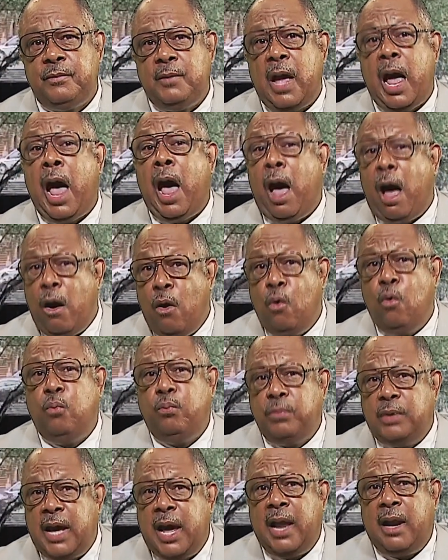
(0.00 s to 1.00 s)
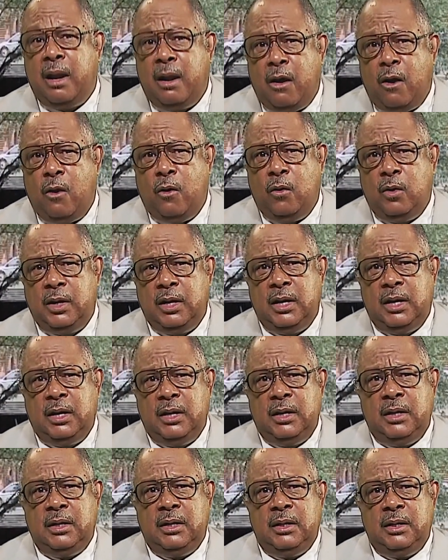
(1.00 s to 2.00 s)
I hope not long.
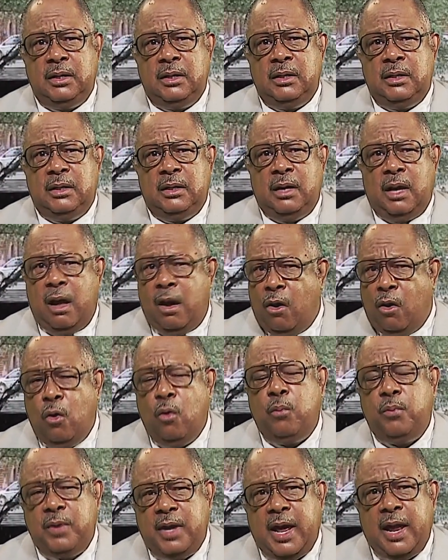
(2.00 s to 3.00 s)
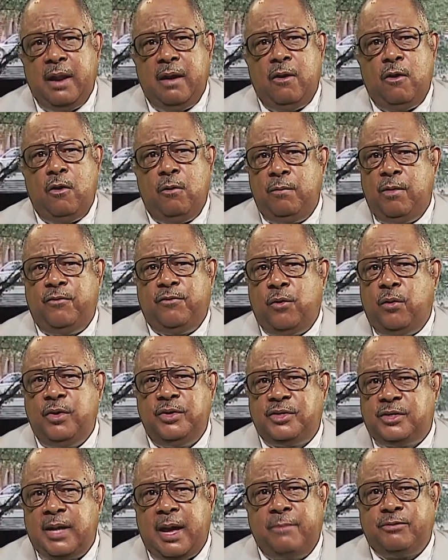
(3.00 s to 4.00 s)
I hope not long before he
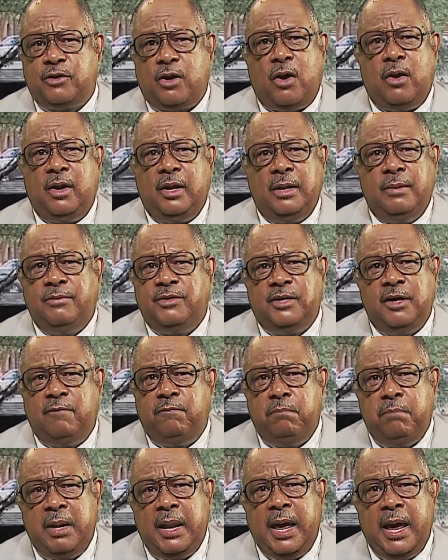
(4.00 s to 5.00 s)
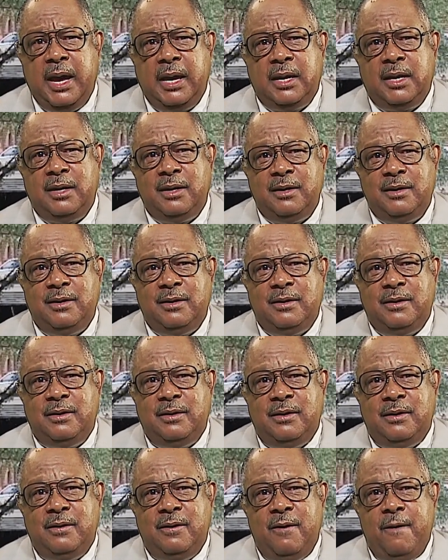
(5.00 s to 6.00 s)
stops calling himself black.
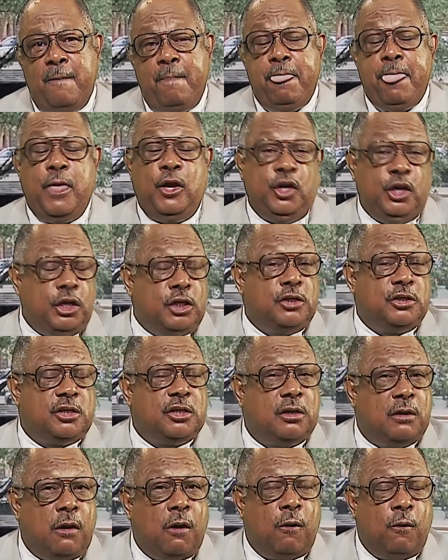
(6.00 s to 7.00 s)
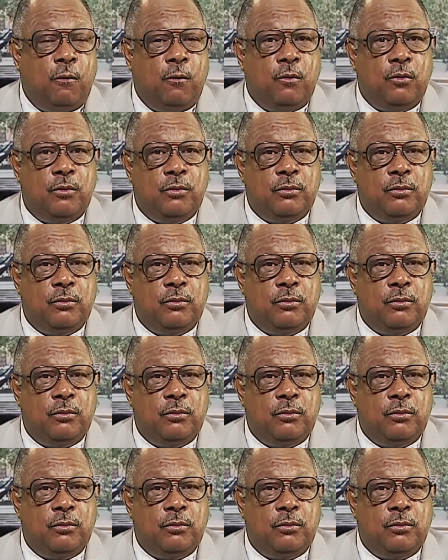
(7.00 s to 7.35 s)
Years ago,